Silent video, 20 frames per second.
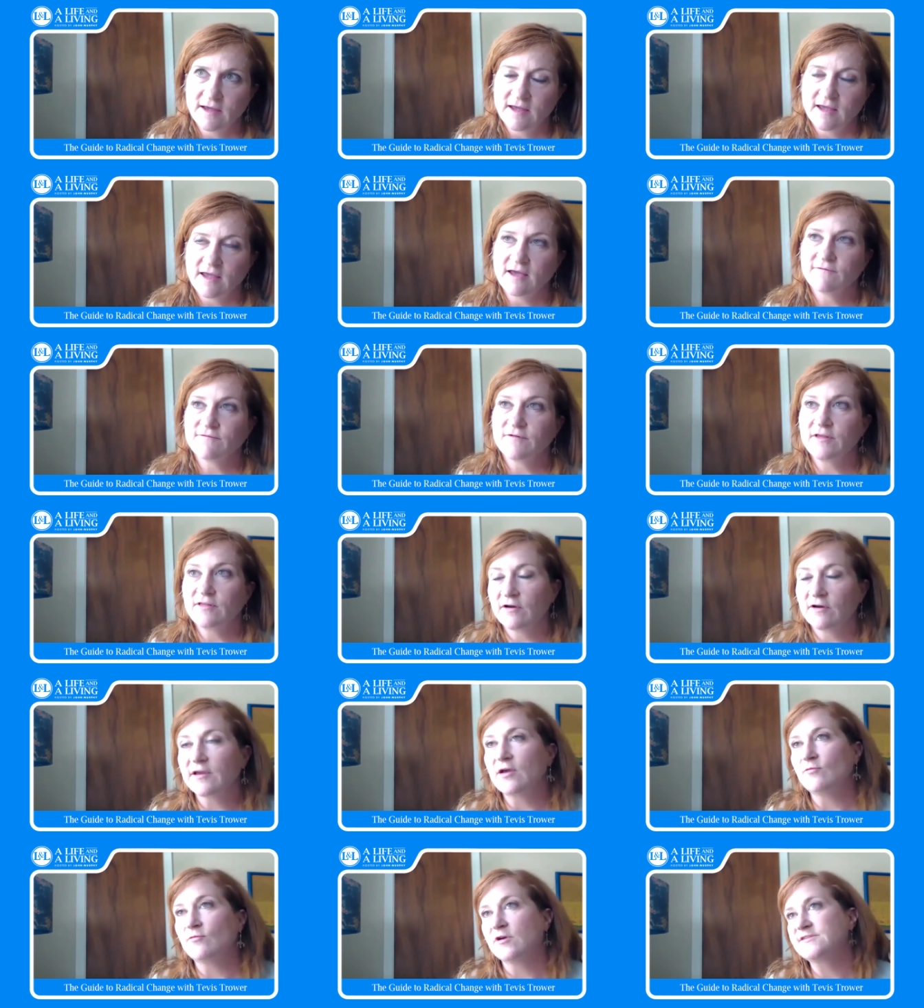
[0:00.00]
If we
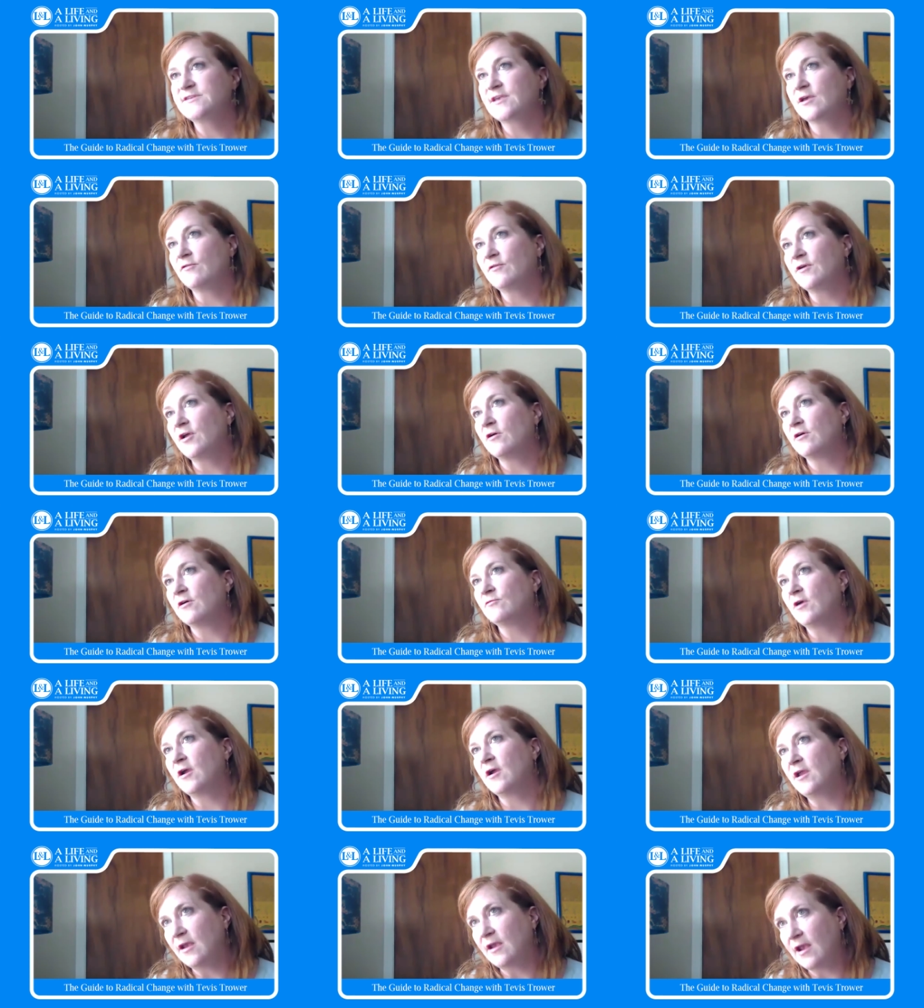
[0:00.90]
look at what's going on
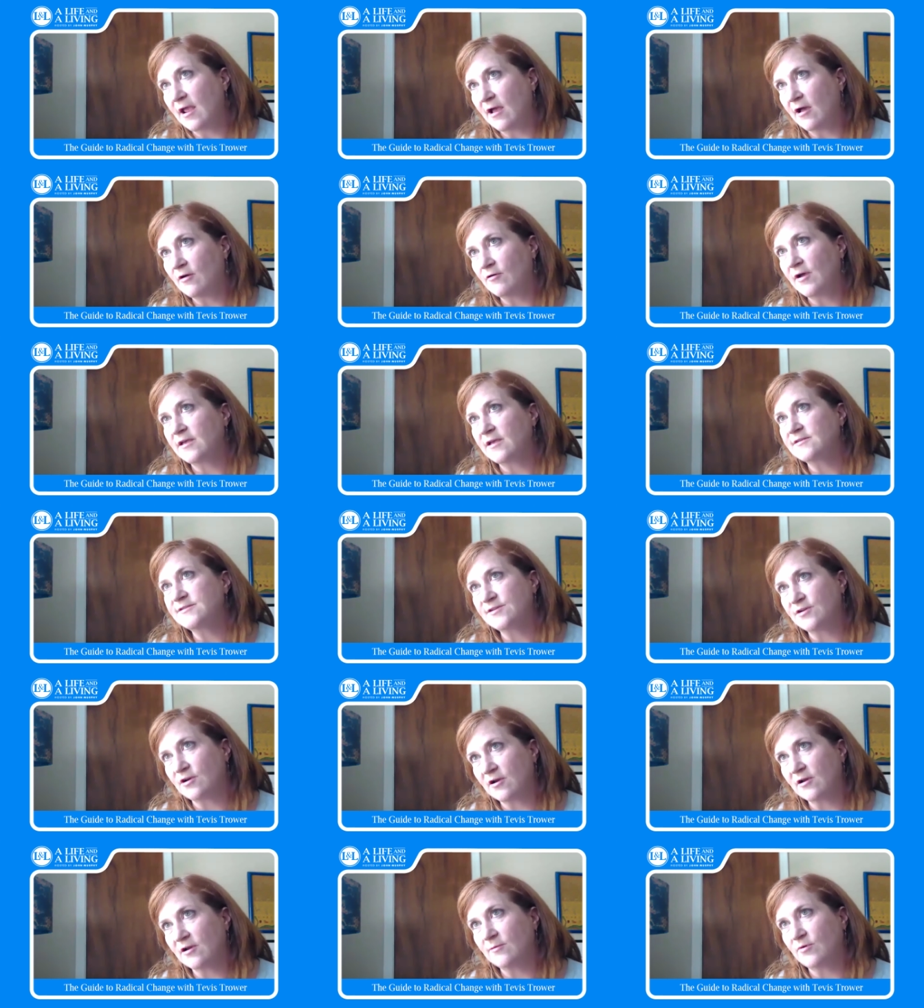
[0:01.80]
right now as
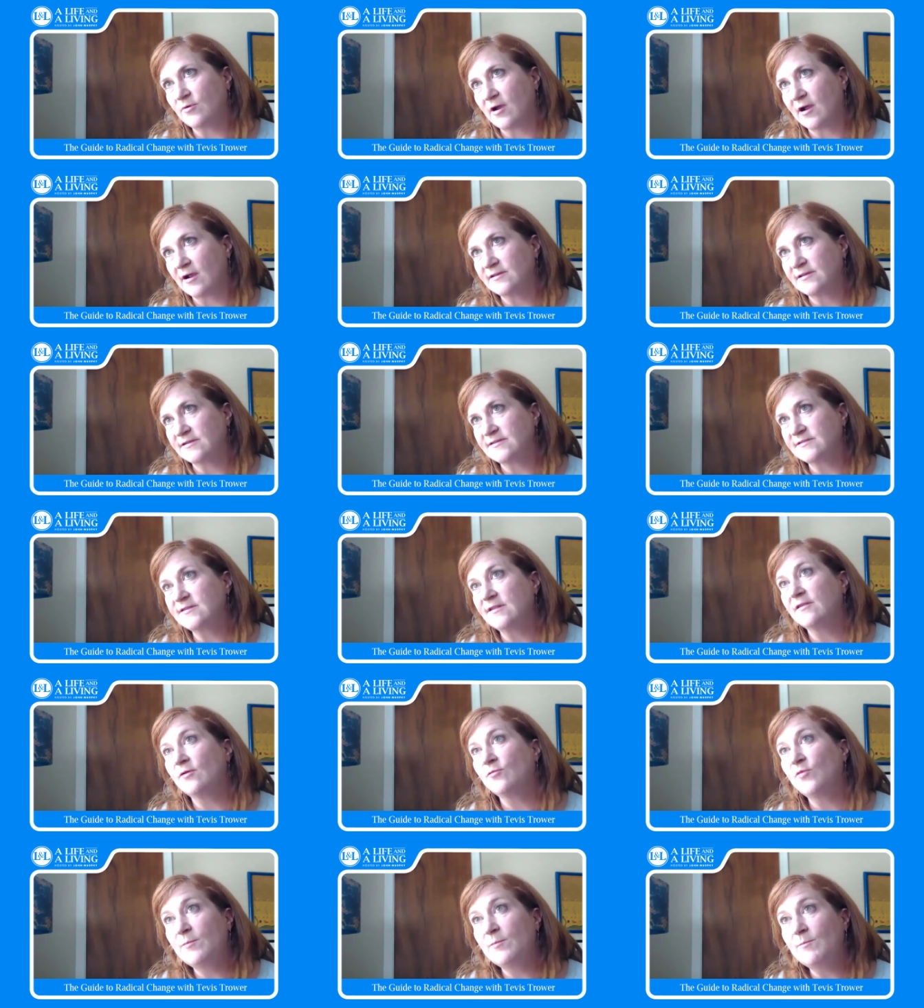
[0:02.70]
target practice,
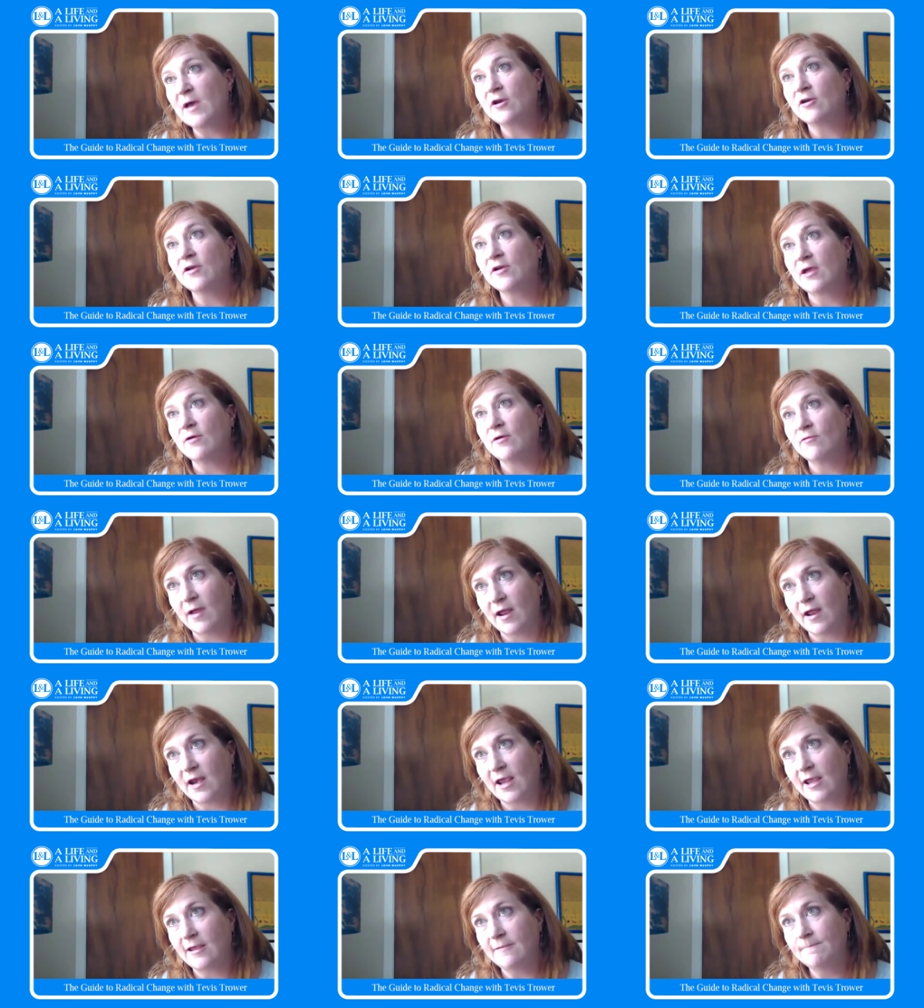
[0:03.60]
then we better get
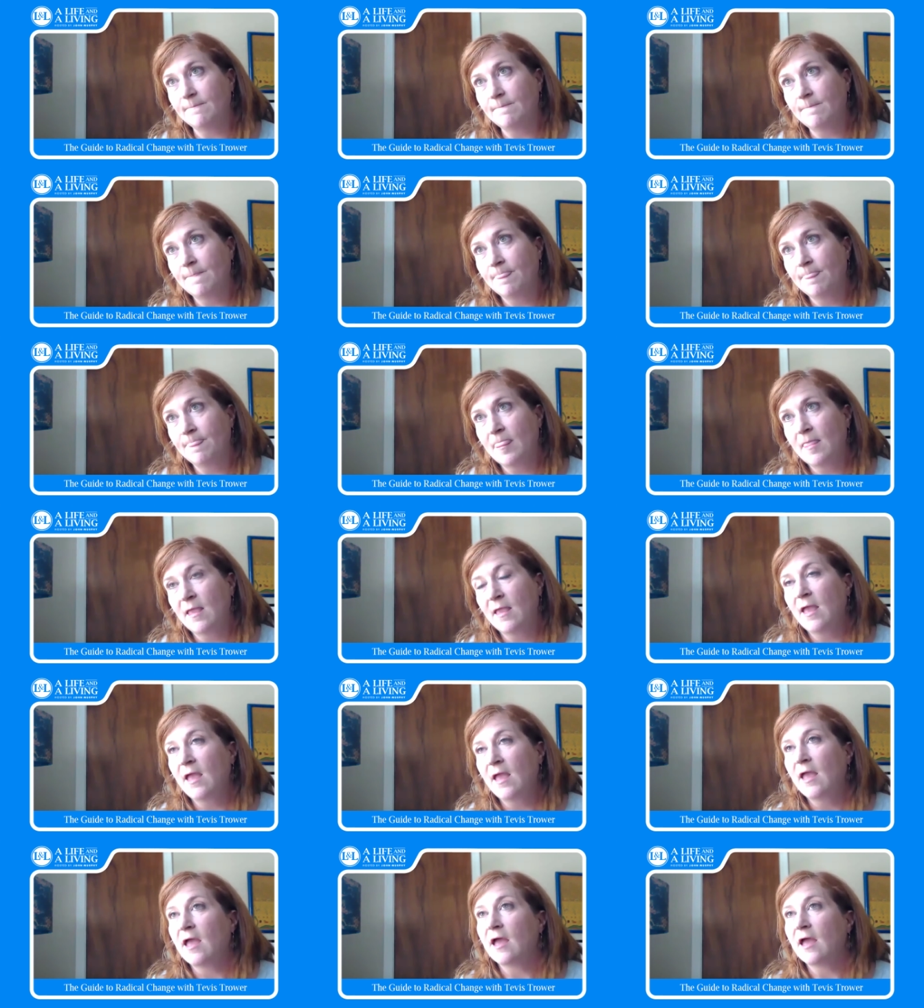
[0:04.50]
ready.
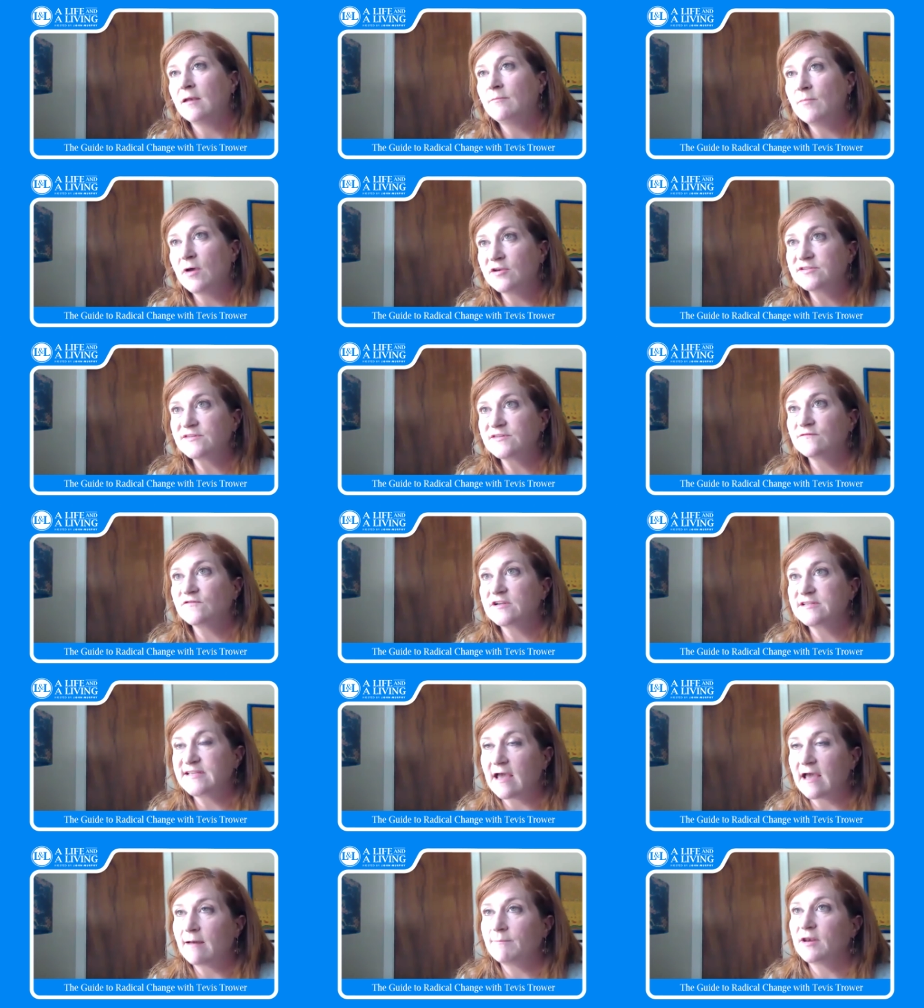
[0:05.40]
And most of
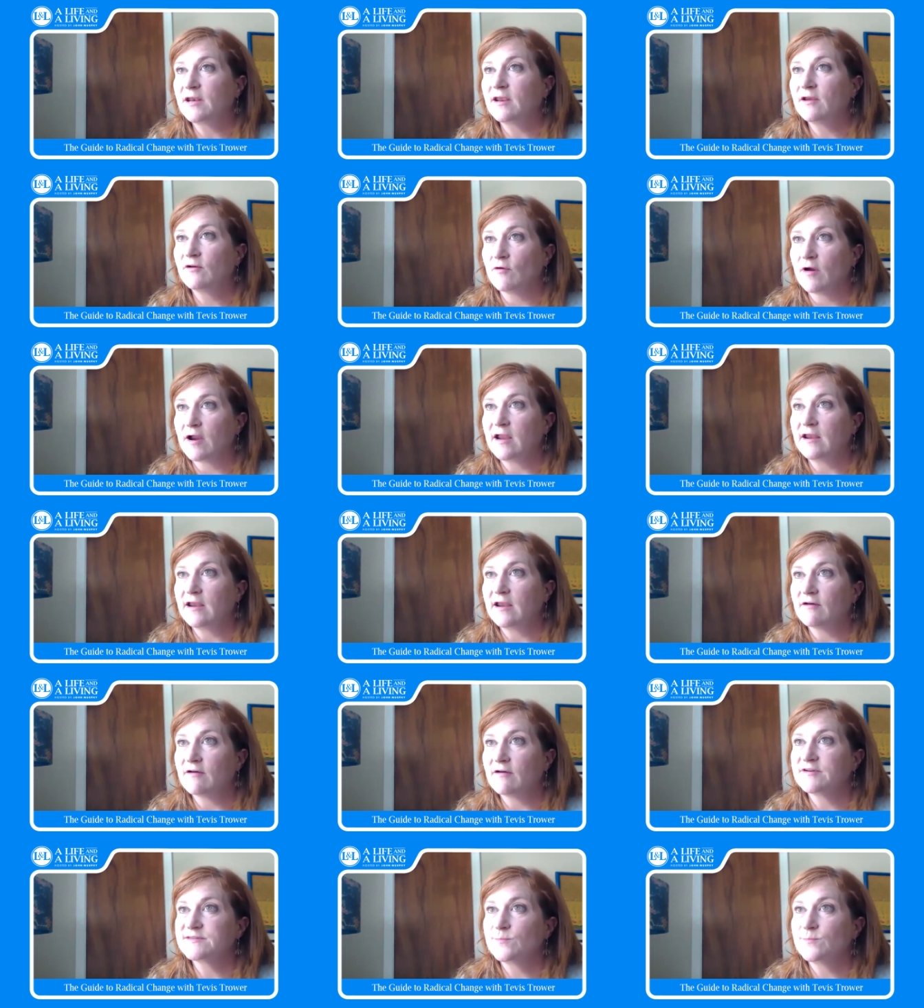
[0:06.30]
what's happening right
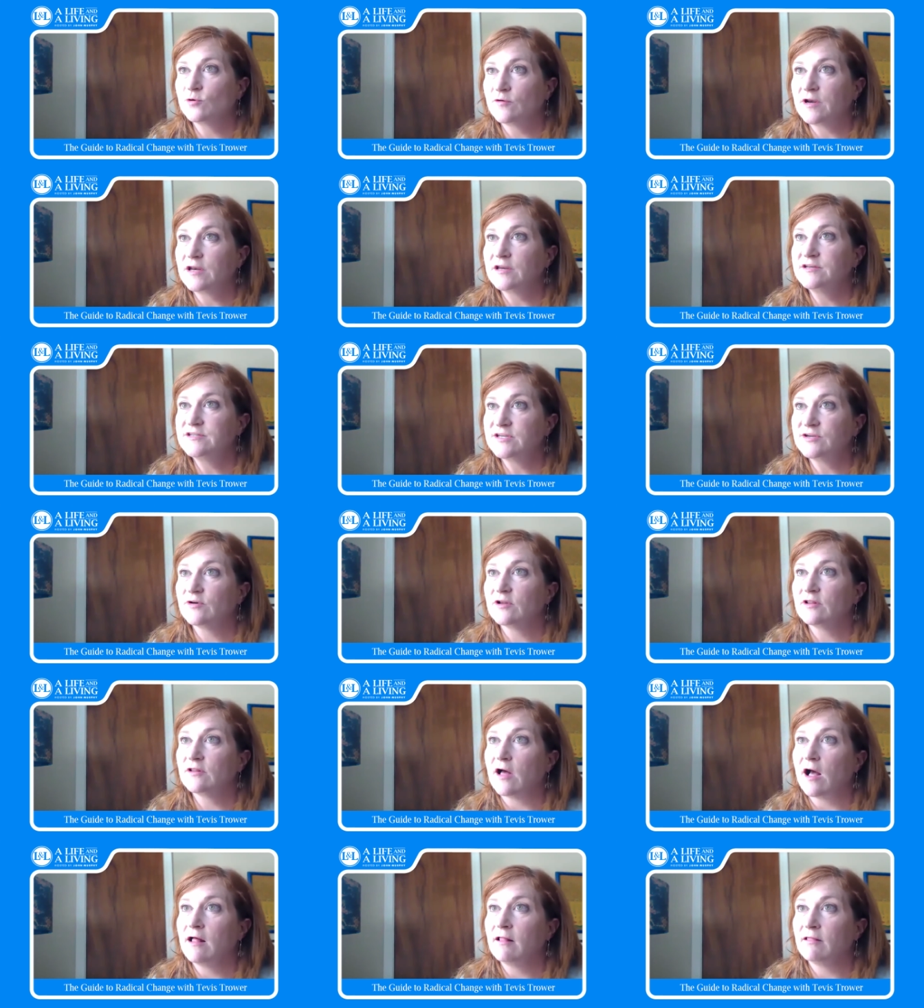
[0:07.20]
now is pointing to a